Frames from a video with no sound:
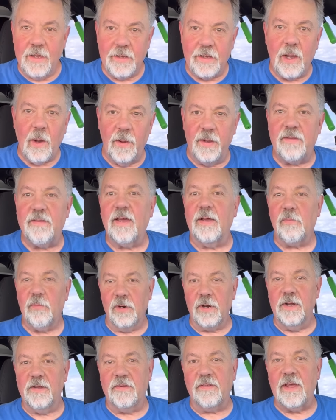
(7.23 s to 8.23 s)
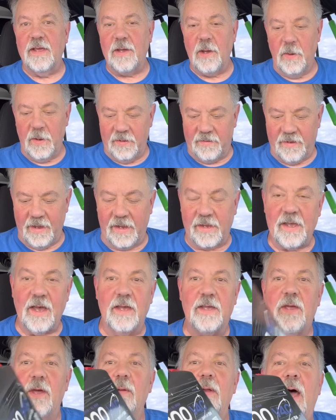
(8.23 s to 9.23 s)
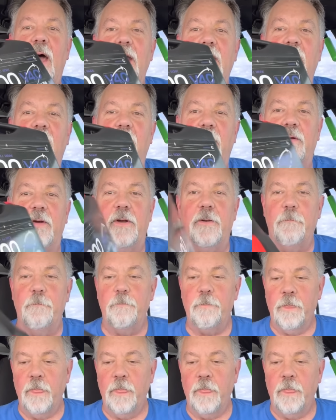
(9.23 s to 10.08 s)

Goetech. We're gonna say Goitec uh, Q900.